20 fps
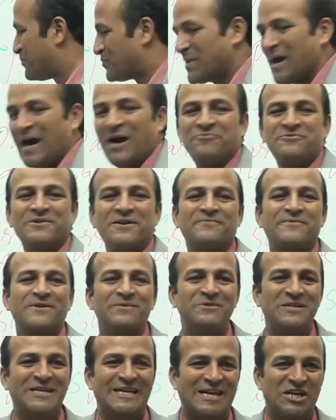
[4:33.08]
out of
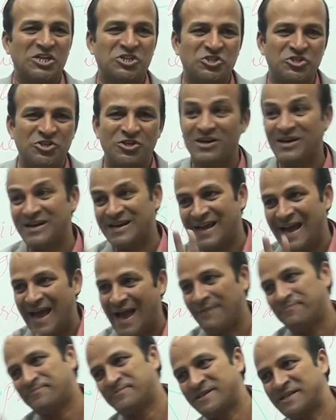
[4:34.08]
communication or
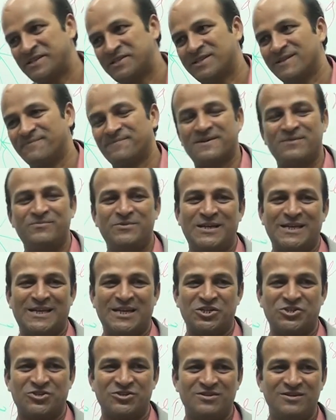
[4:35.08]
absence of
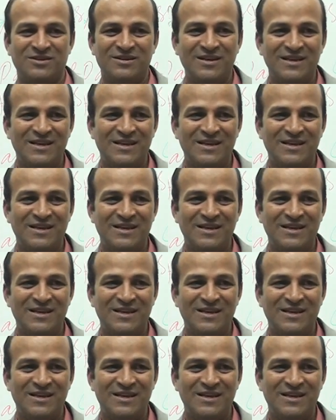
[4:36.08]
communication